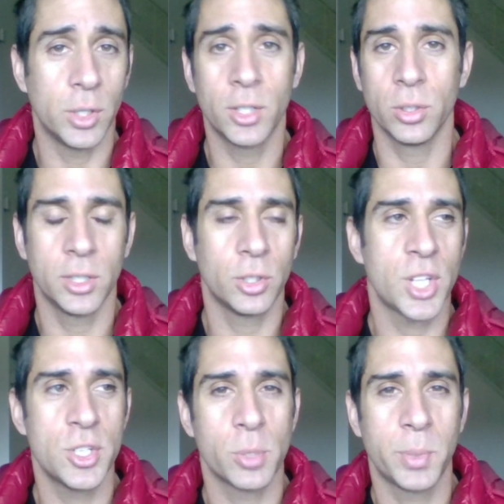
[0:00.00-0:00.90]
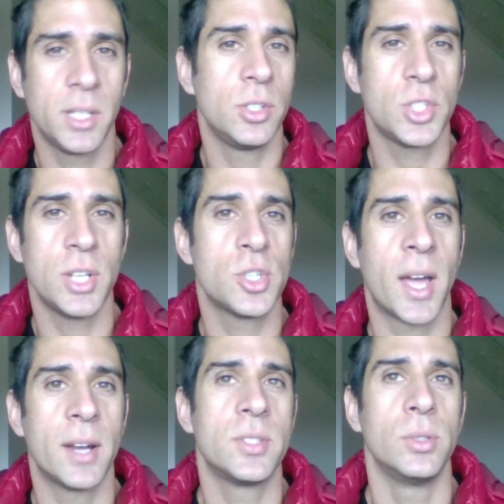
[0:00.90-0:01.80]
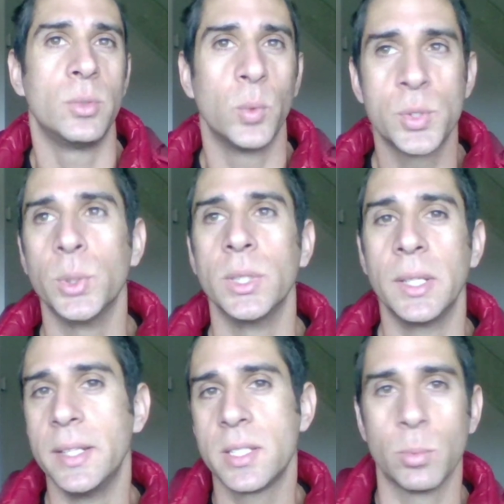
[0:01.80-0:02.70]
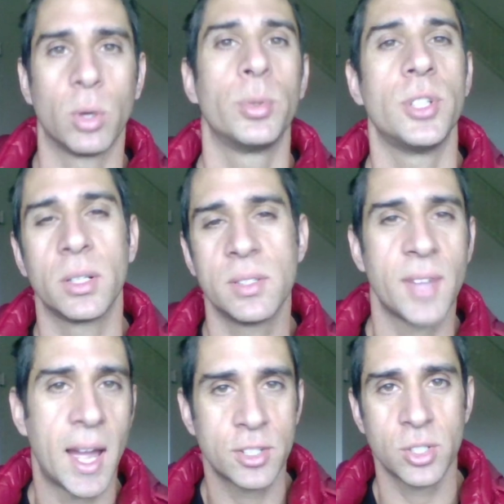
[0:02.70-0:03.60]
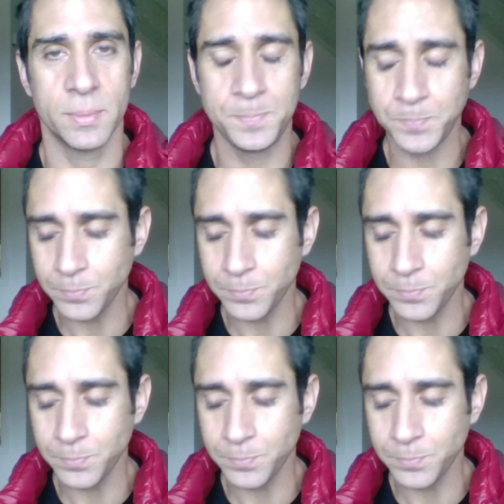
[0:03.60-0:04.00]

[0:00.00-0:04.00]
it'll change your opinion, change your attitude, which will lead to more productive action.